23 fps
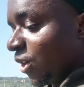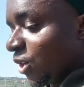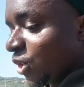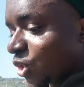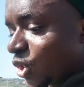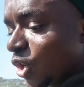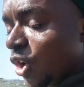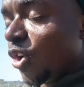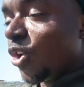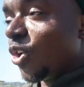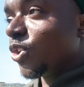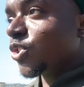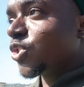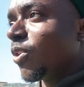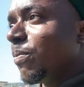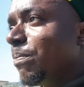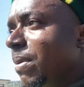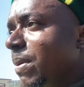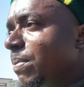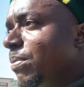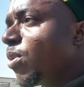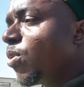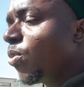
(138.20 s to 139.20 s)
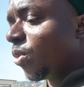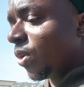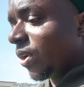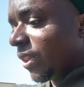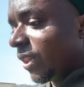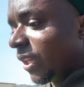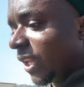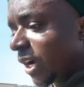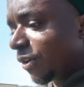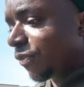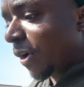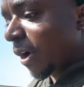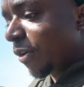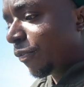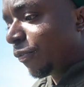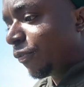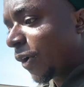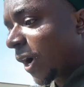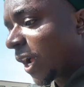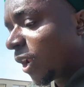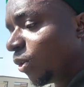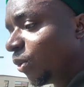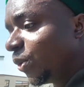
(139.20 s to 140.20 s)
So some people will never
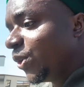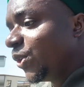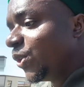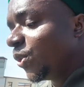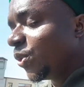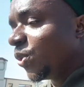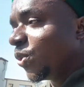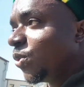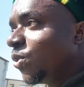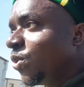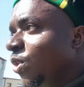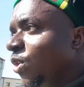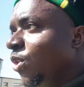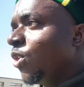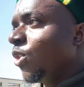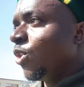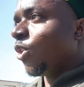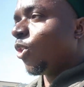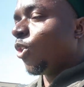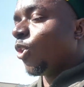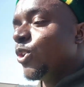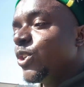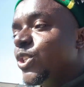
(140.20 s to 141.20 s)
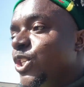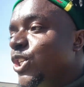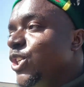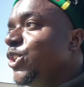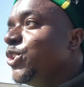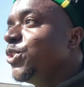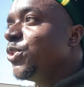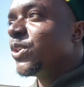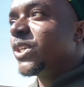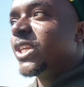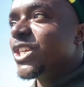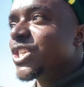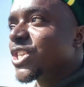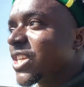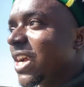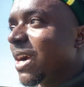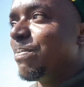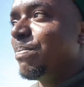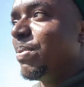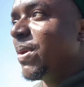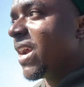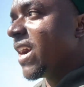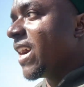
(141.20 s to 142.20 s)
value you until you
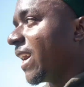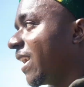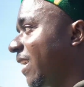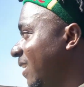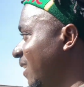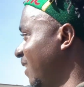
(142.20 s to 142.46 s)
disappear.